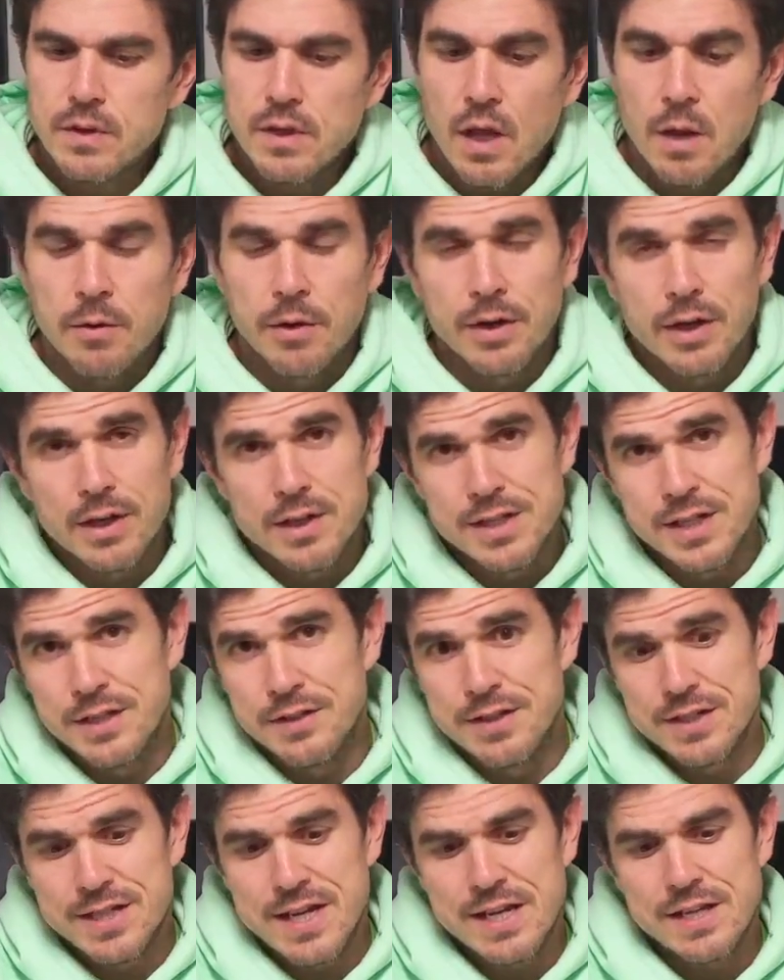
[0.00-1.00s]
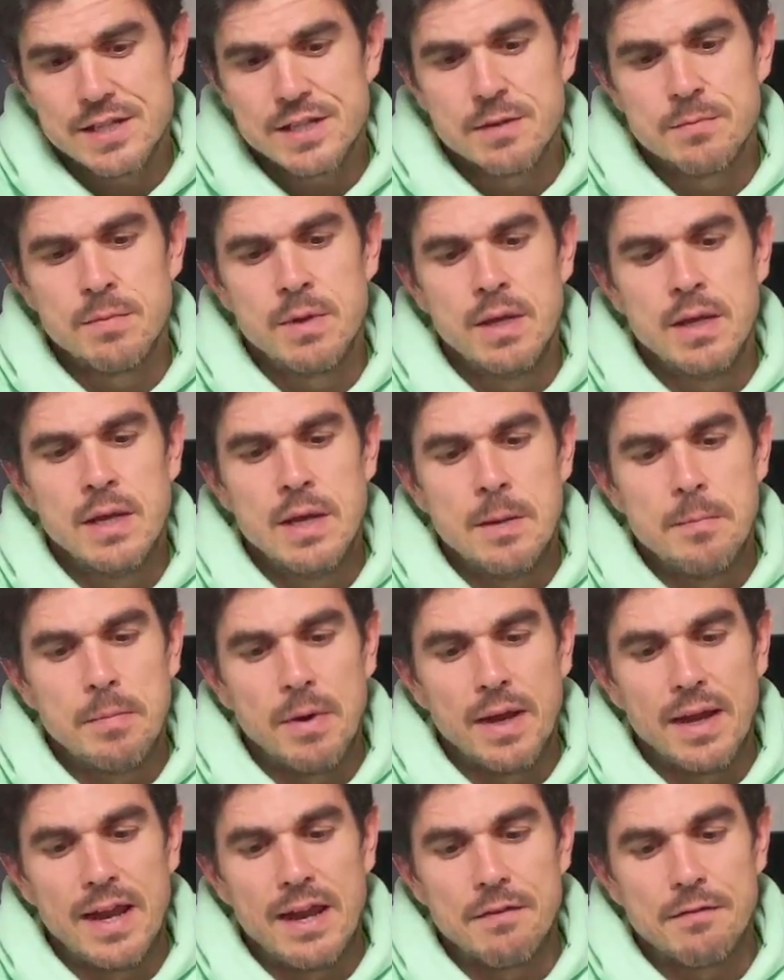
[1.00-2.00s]
I'm going to continue to test them,
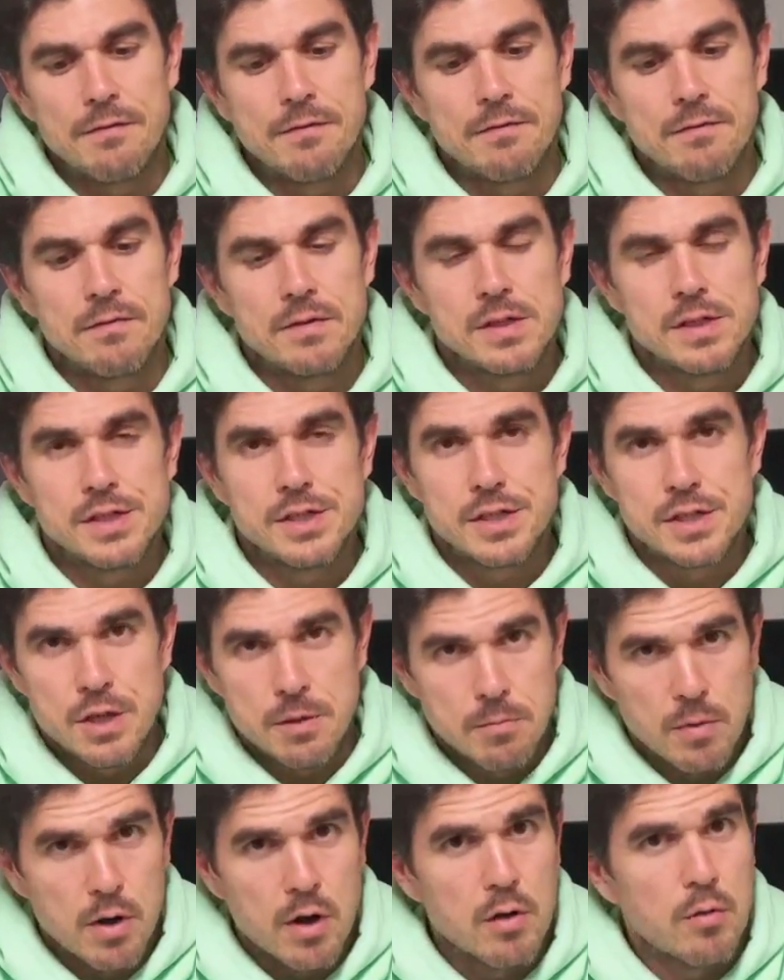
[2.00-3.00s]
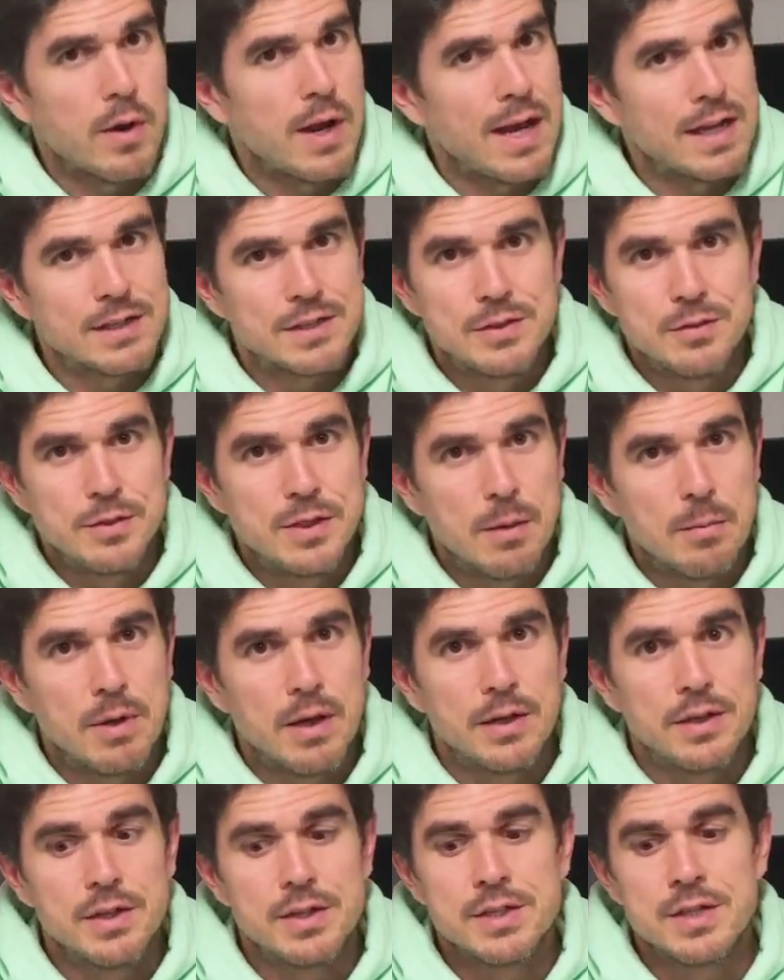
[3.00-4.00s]
but if tomorrow I had to do double
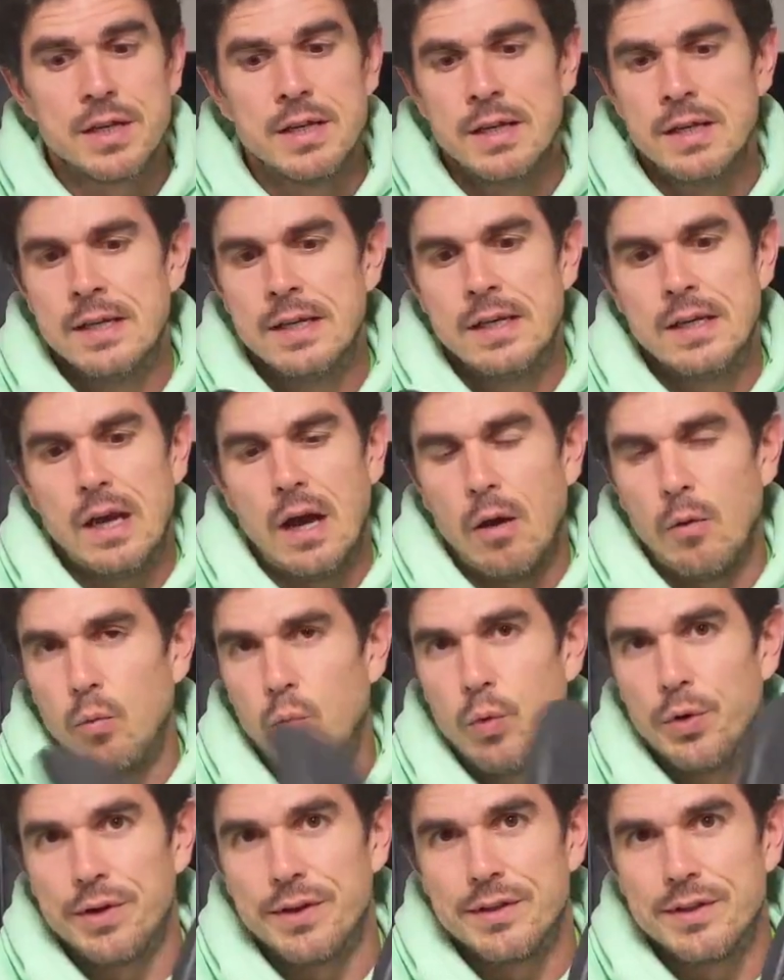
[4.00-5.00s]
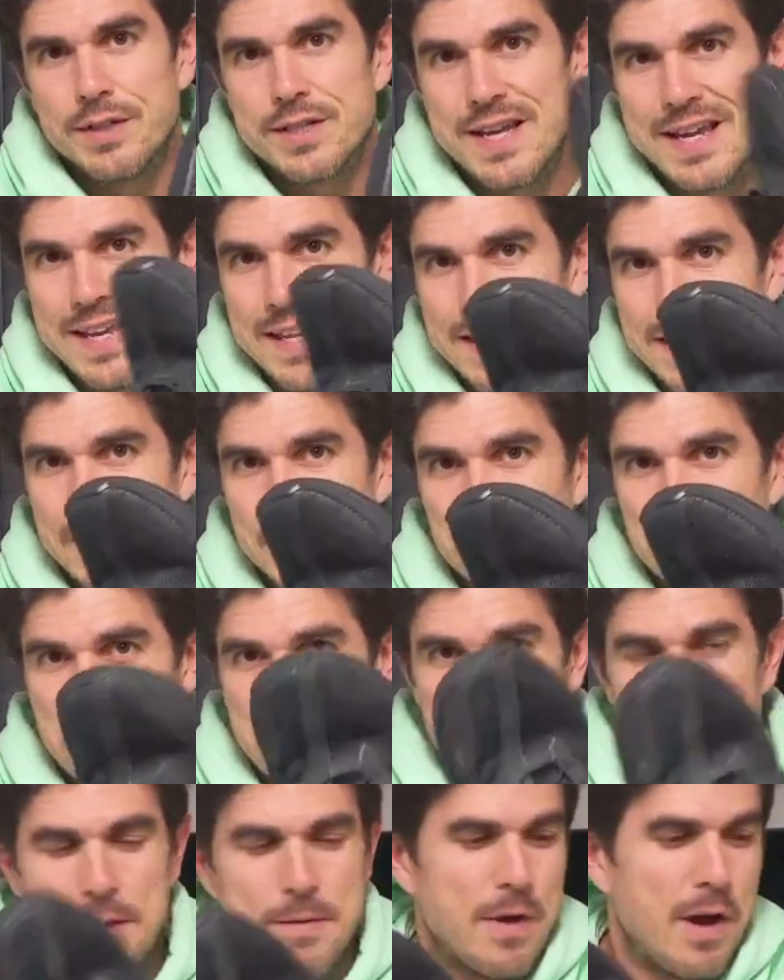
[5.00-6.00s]
unders, I wouldn't take these
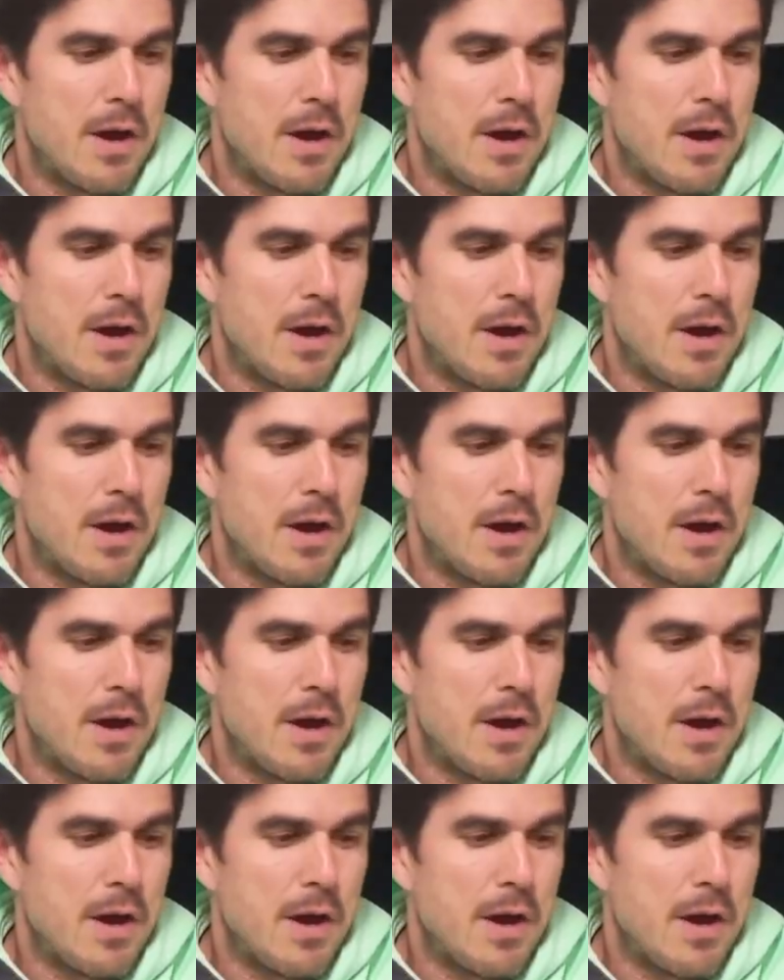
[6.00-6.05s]
with me.